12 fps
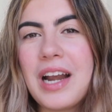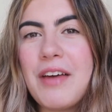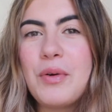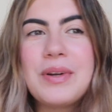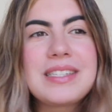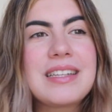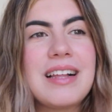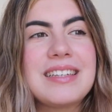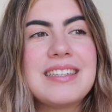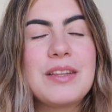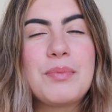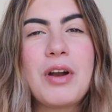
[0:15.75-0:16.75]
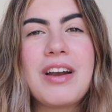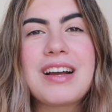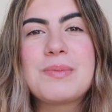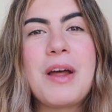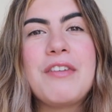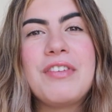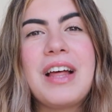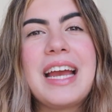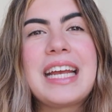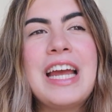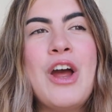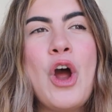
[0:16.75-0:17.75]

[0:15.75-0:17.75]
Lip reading: I've always collected the products, but I feel like